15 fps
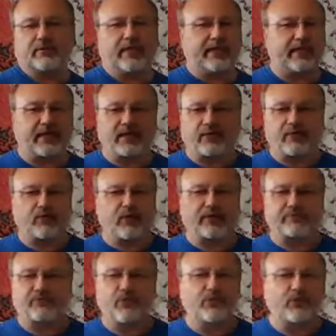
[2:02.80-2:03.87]
like a quick
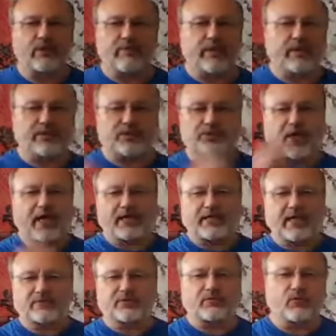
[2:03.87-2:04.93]
2-3 minutes, jotted
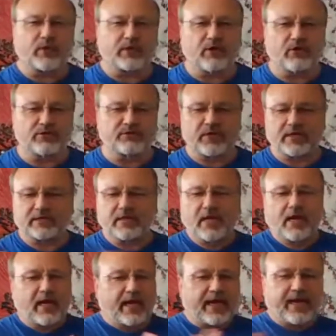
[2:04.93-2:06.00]
down some quick notes for
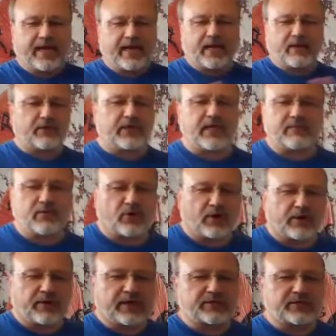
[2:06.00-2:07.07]
this, and I want to keep
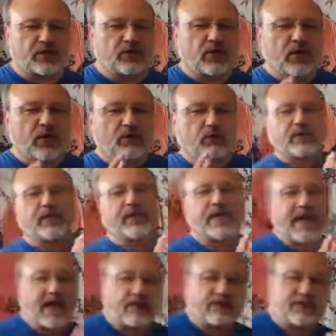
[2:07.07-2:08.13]
going. So we're looking at
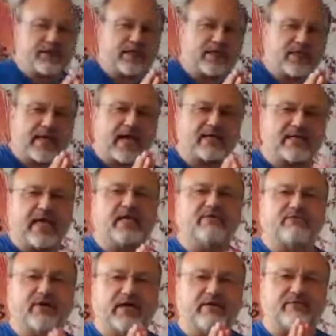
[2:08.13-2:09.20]
how to end a
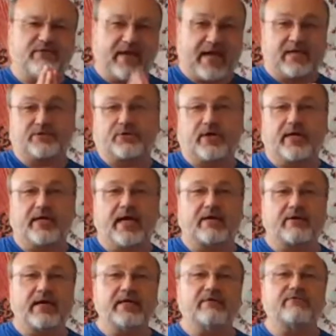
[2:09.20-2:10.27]
fight fast, right? How
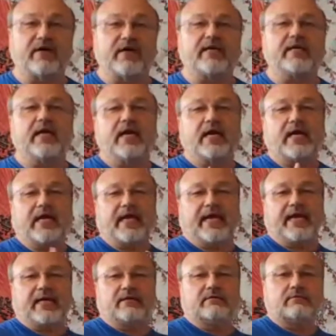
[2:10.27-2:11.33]
to end a fight
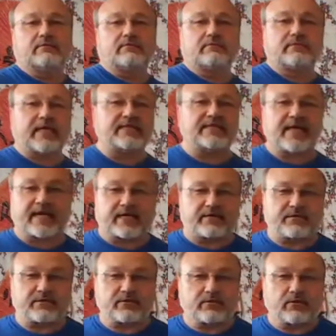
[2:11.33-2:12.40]
in 10
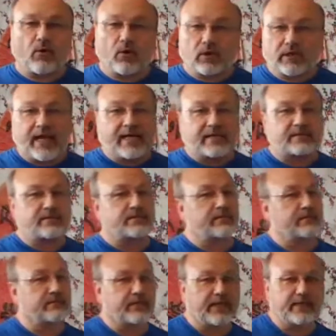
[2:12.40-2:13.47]
seconds or less,
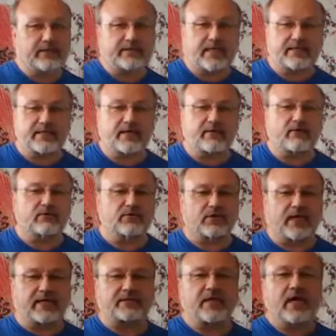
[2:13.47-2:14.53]
right? 10 seconds or
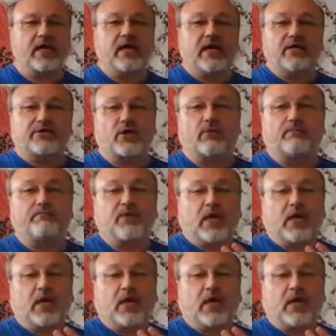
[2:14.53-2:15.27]
less. So